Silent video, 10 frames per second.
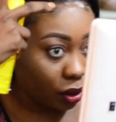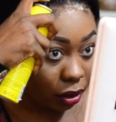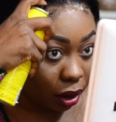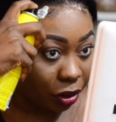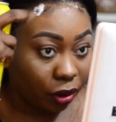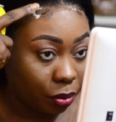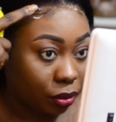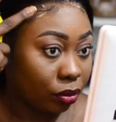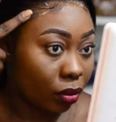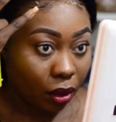or
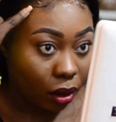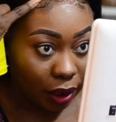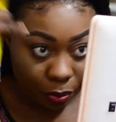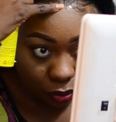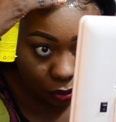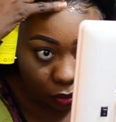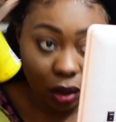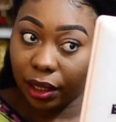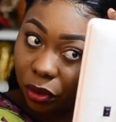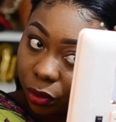poverty. So you don't need to be
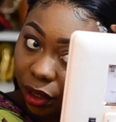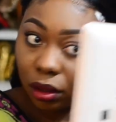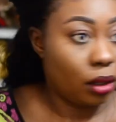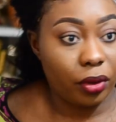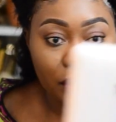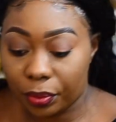too serious with it.